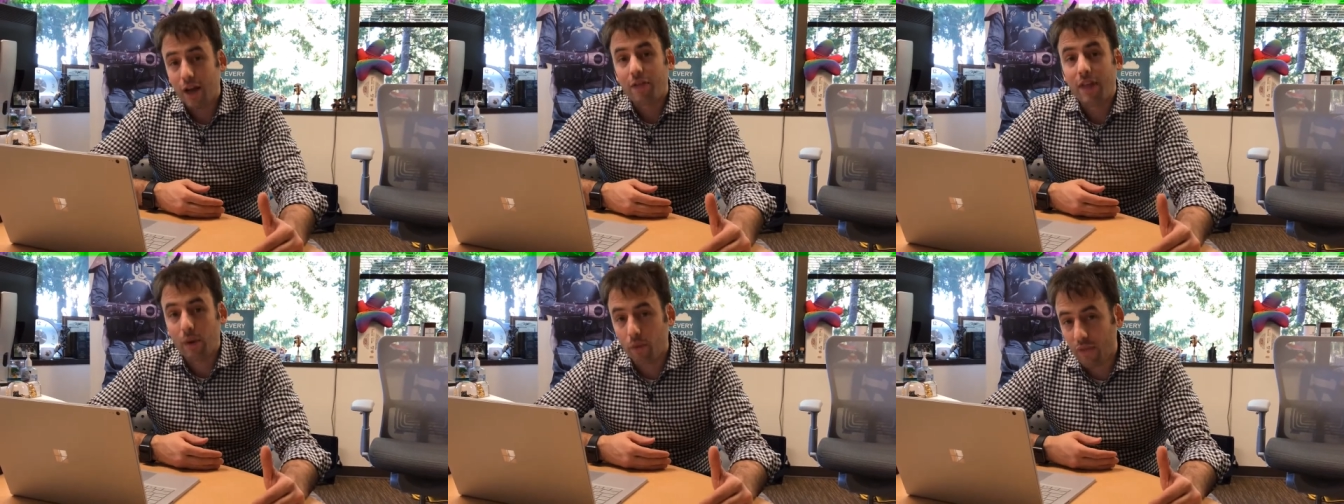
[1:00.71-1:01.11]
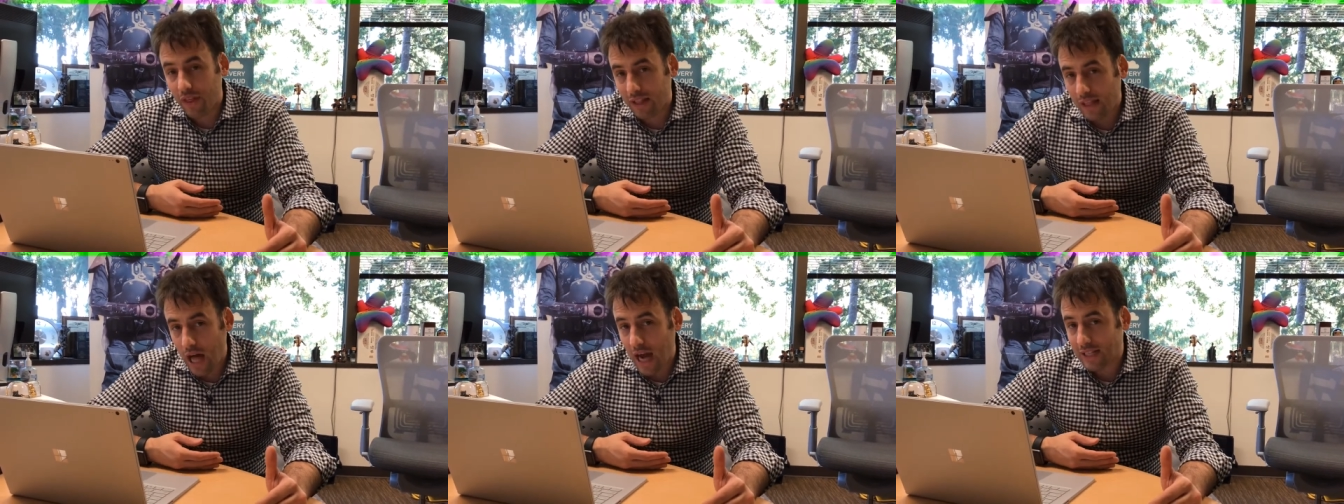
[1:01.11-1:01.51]
that will
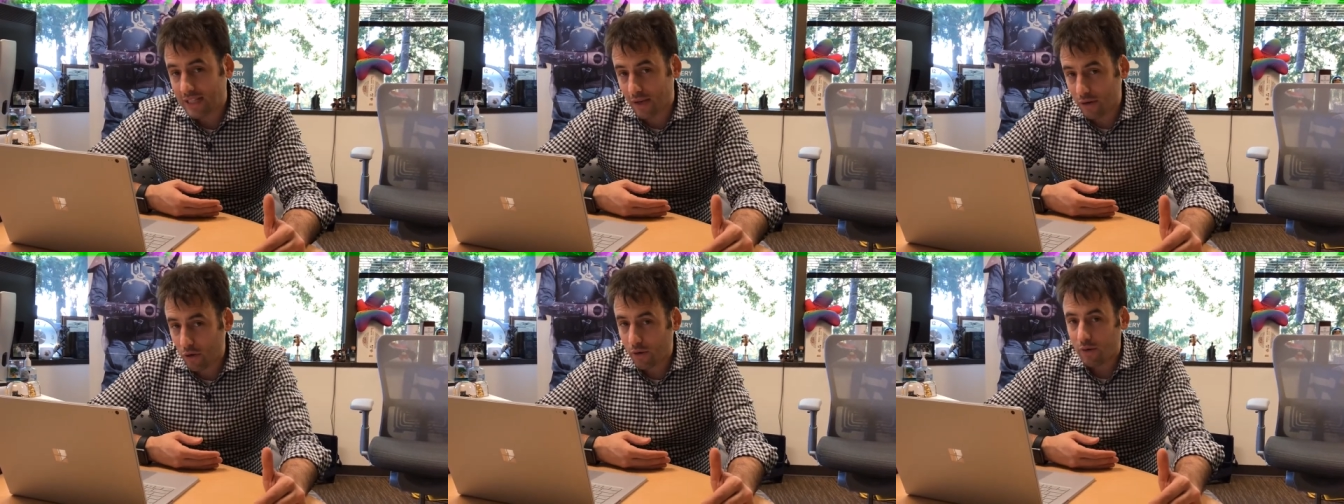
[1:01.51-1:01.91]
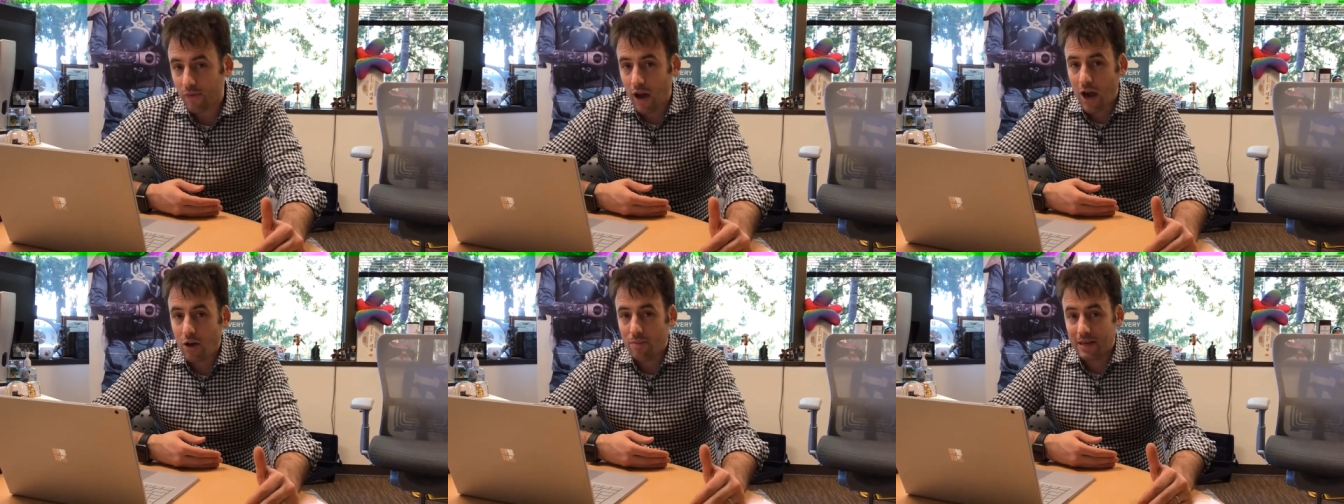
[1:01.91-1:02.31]
then lock down your
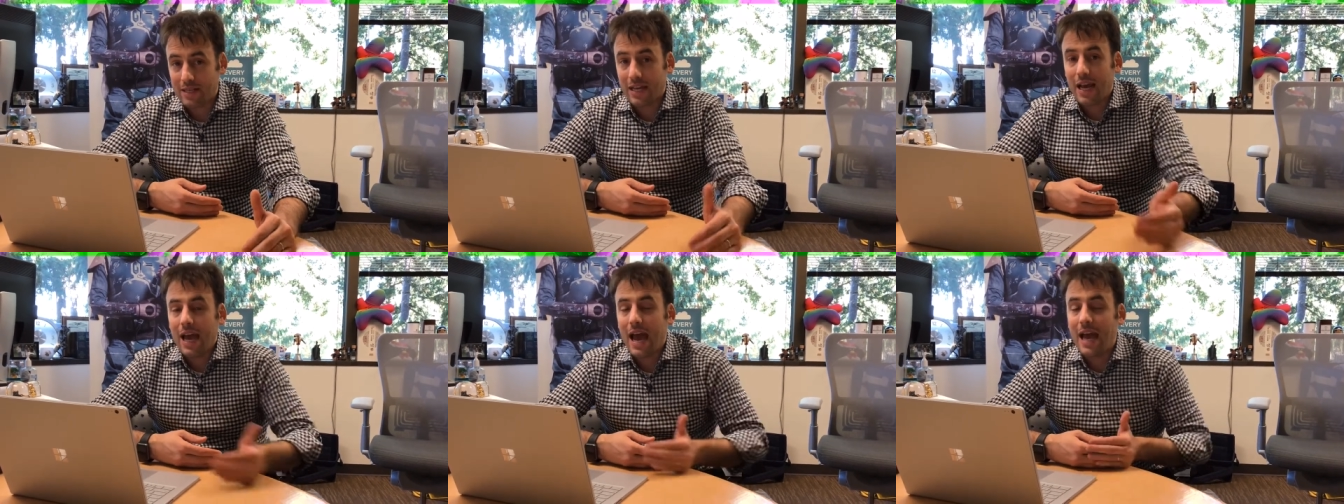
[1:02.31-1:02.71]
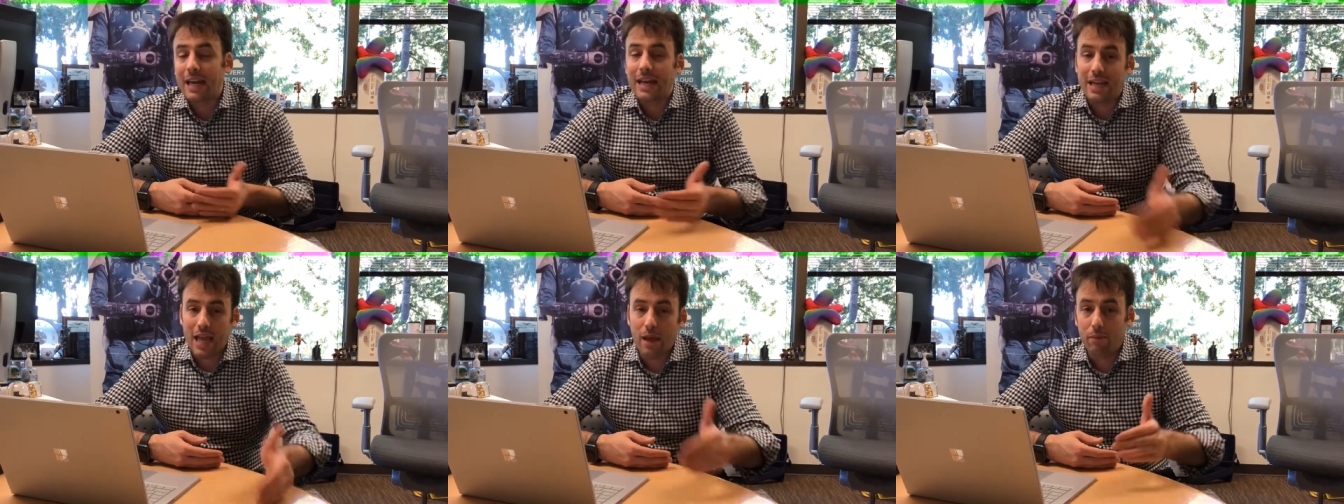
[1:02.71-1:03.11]
environment and
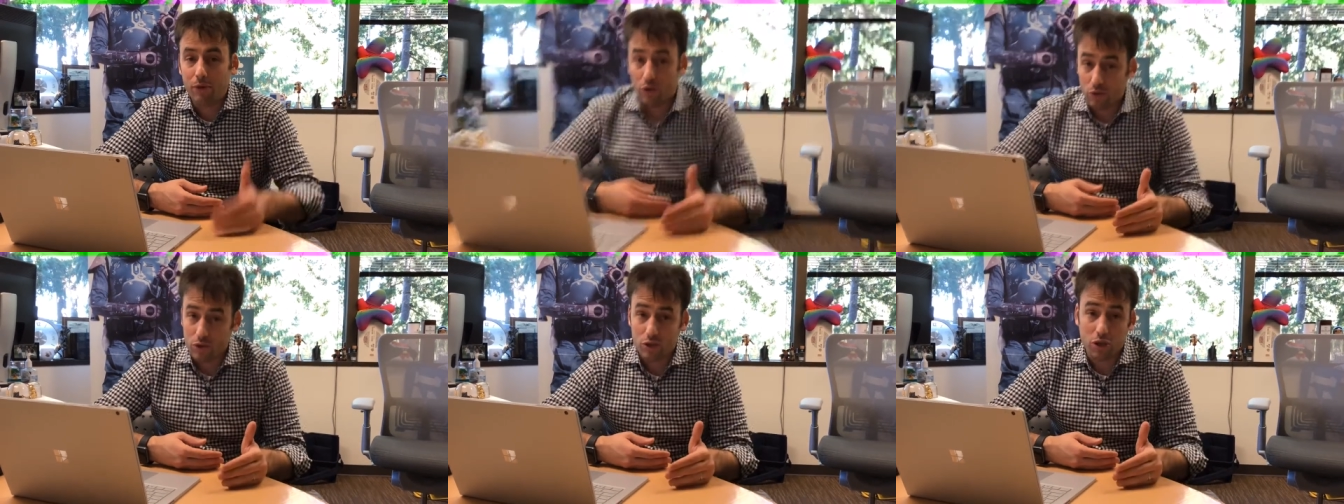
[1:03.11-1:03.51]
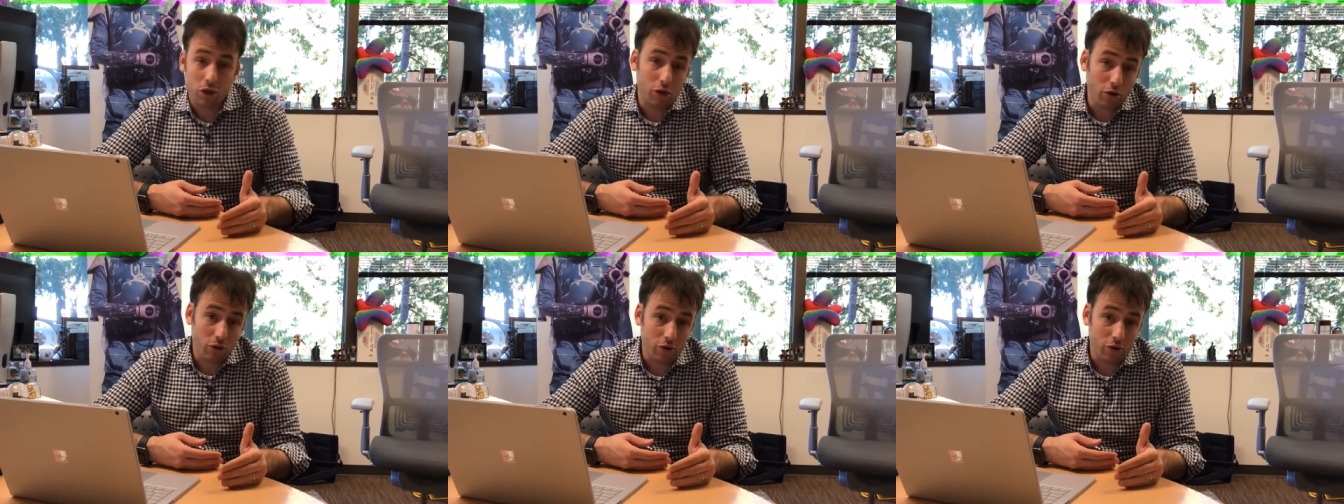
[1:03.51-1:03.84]
enable you to secure